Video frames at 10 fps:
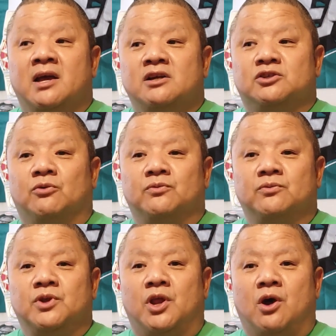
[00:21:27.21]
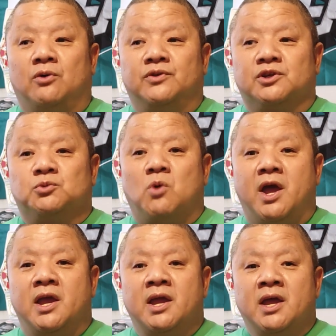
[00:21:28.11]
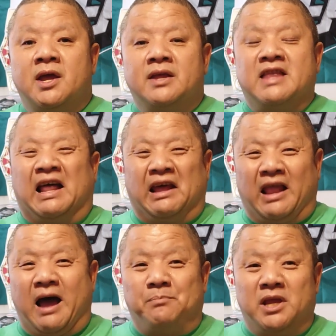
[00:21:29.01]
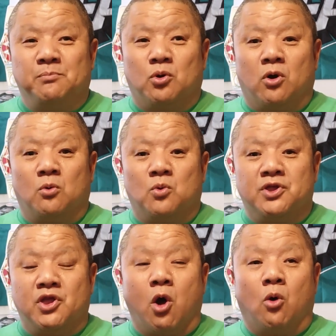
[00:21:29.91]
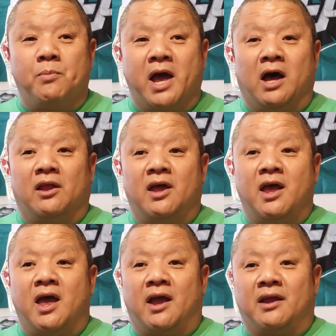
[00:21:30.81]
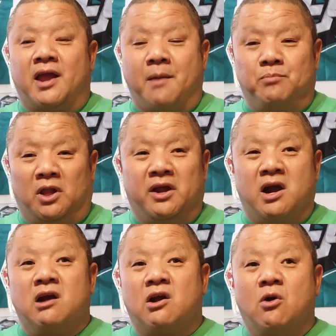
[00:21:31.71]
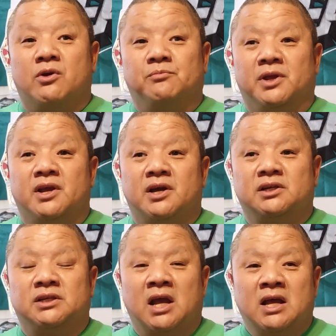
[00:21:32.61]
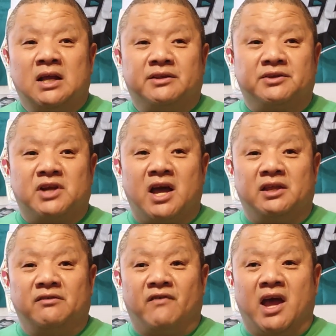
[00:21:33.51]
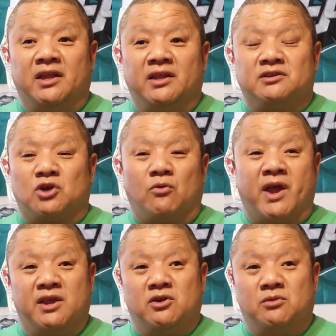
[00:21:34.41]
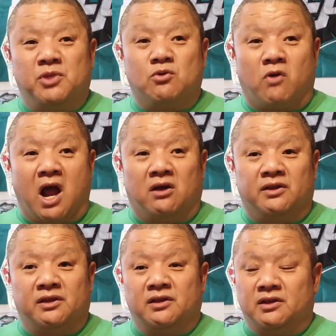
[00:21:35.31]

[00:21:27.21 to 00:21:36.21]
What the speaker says: so, you know, this way not a lot of people would know about it and can plan on going, because this kind of event, it's already going to be crowded.